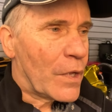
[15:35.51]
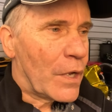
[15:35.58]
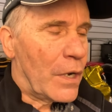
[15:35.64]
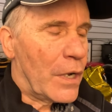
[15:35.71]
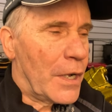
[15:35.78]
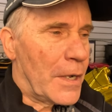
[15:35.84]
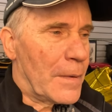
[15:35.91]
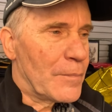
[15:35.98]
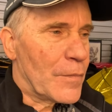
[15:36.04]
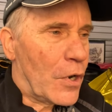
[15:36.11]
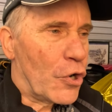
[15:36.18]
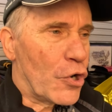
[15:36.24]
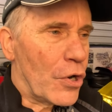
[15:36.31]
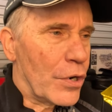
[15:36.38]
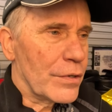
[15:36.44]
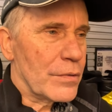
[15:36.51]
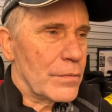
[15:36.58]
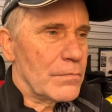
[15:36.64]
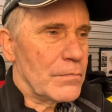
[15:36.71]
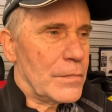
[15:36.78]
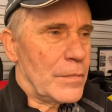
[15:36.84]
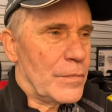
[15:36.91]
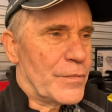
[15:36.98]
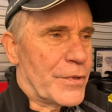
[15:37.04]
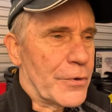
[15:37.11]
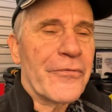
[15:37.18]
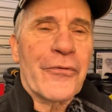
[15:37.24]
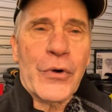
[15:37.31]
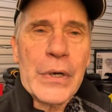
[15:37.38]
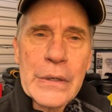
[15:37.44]
Their
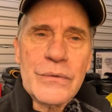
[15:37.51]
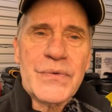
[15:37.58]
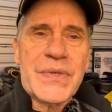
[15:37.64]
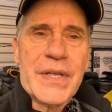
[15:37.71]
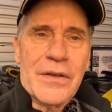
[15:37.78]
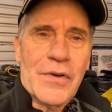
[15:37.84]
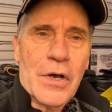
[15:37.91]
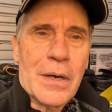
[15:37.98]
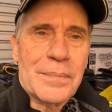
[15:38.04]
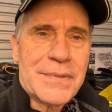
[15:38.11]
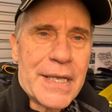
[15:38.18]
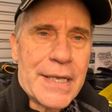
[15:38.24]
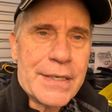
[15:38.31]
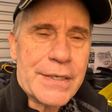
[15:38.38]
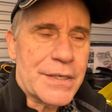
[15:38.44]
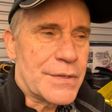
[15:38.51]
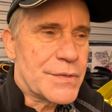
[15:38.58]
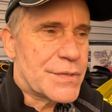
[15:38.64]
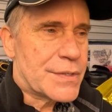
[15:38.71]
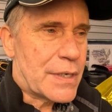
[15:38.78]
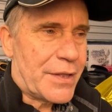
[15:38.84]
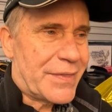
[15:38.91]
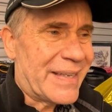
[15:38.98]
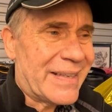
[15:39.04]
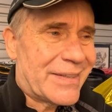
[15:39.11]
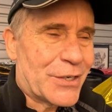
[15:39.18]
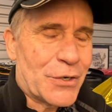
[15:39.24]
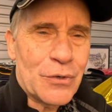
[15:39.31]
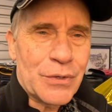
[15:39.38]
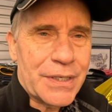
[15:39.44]
frequency of update is, I think
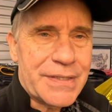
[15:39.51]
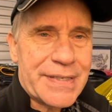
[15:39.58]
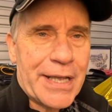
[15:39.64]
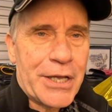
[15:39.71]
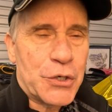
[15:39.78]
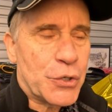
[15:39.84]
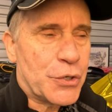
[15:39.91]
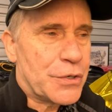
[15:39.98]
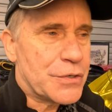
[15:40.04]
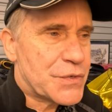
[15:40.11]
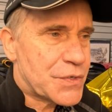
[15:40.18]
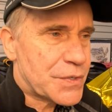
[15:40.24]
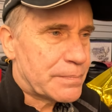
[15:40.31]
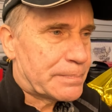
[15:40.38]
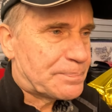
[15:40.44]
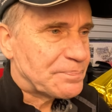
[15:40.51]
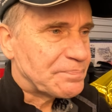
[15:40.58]
they're only 10 hertz.